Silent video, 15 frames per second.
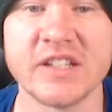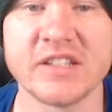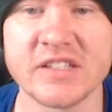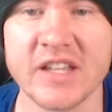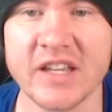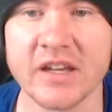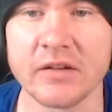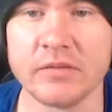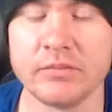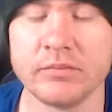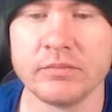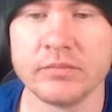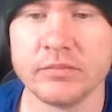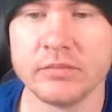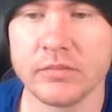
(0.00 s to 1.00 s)
is like a
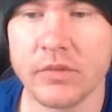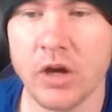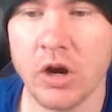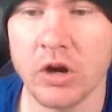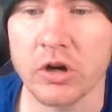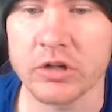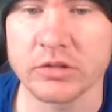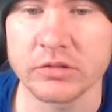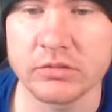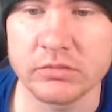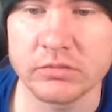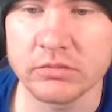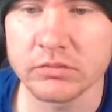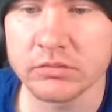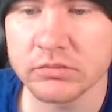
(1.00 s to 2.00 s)
hard
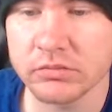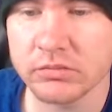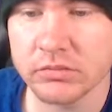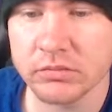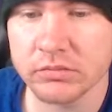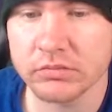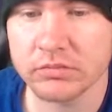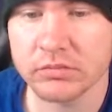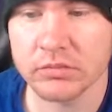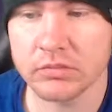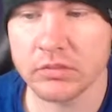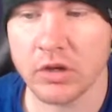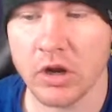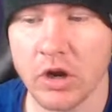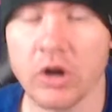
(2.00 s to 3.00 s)

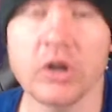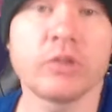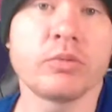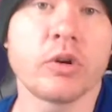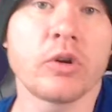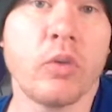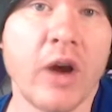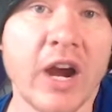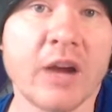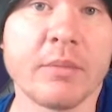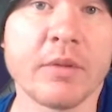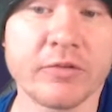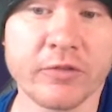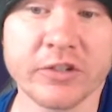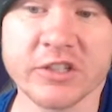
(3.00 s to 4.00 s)
hard
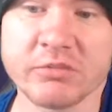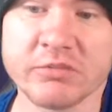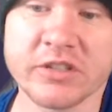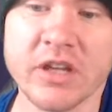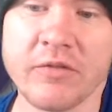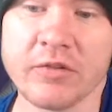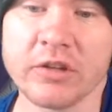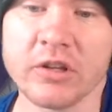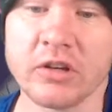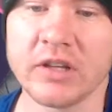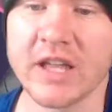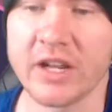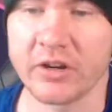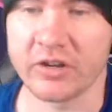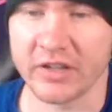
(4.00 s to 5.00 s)
requirement for some stuff a little
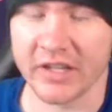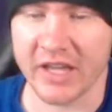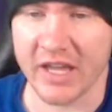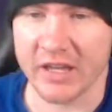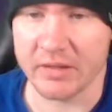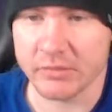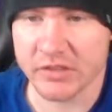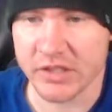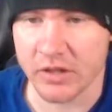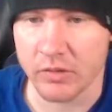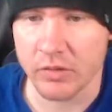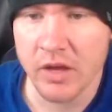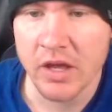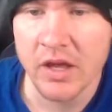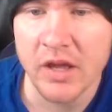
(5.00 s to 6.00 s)
later in the game.
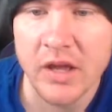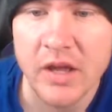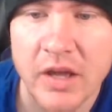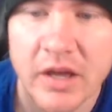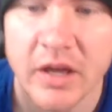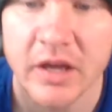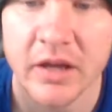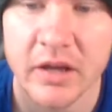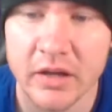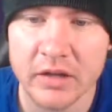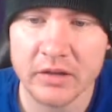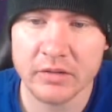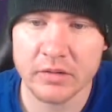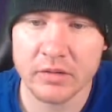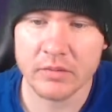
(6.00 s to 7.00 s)
So, uh,
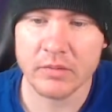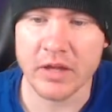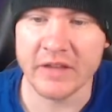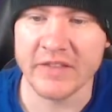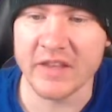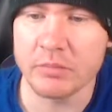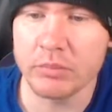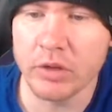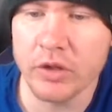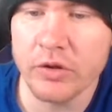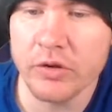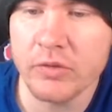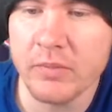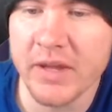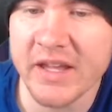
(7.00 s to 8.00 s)
and then
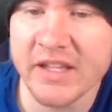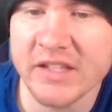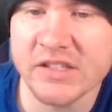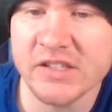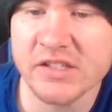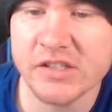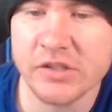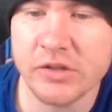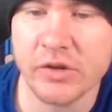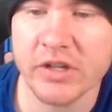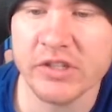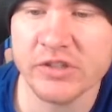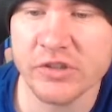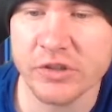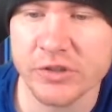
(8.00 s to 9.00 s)
blue means you
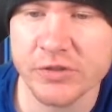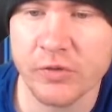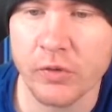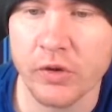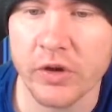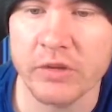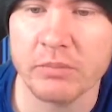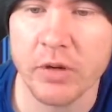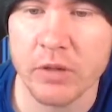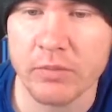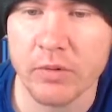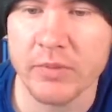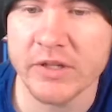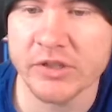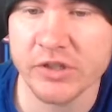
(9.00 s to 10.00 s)
can search for it.
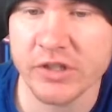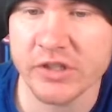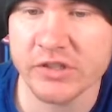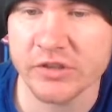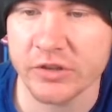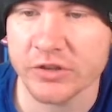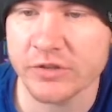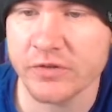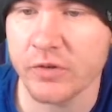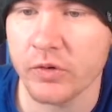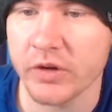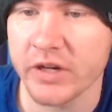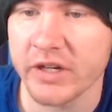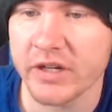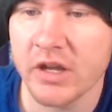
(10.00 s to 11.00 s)
Purple means you can search
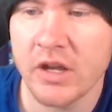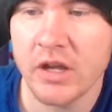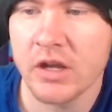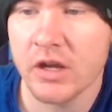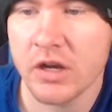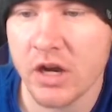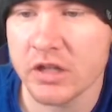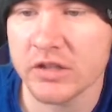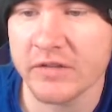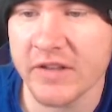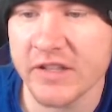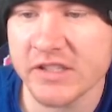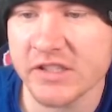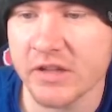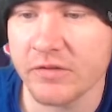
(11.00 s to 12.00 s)
for it. All of
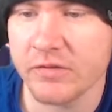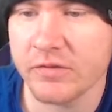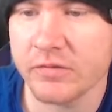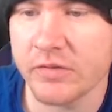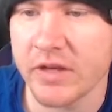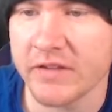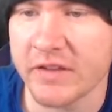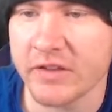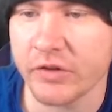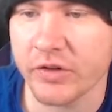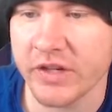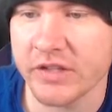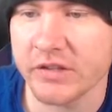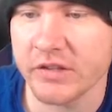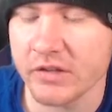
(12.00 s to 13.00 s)
that stuff. And then the
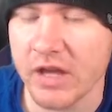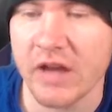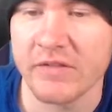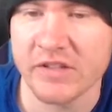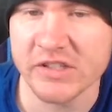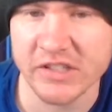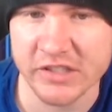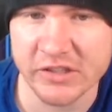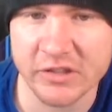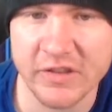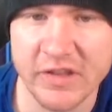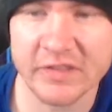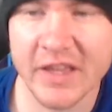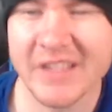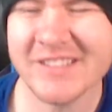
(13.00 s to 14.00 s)
green, obviously. So
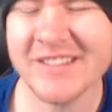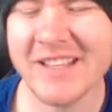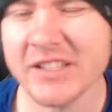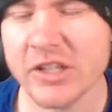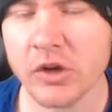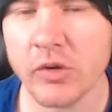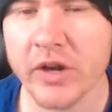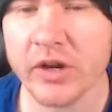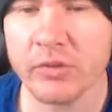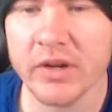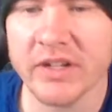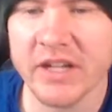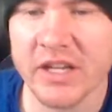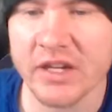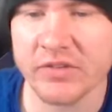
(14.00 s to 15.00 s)
that, that that's a quick
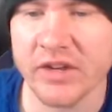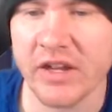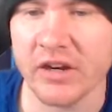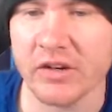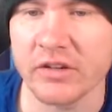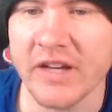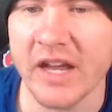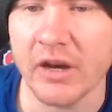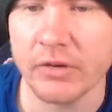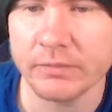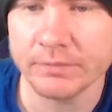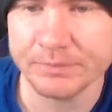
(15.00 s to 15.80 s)
rundown of gear. Now,